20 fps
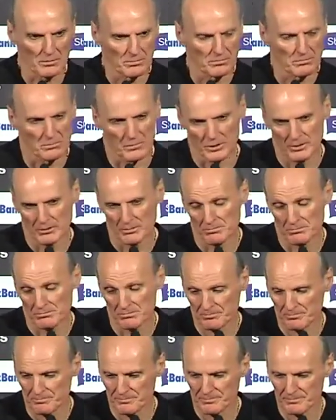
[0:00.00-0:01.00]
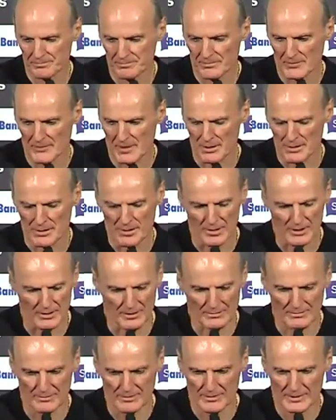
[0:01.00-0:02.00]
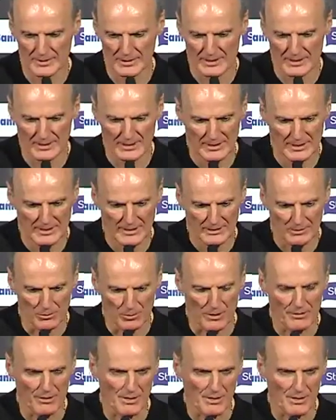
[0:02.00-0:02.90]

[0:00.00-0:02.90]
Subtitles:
despite of this, we were there in the score.